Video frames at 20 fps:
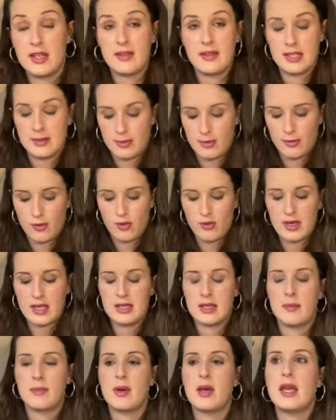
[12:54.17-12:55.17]
this before
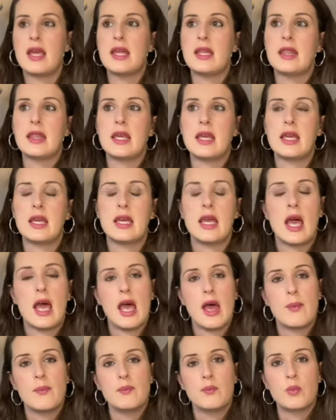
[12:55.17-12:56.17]
either, but in the
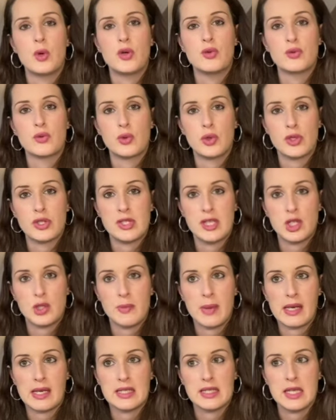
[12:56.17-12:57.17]
World of Cross Stitch
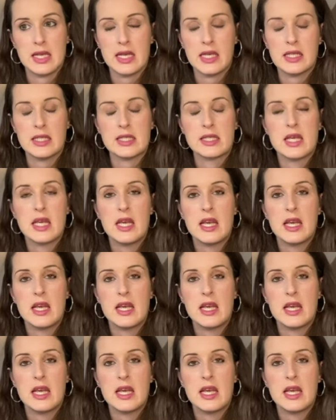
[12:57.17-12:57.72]
magazines,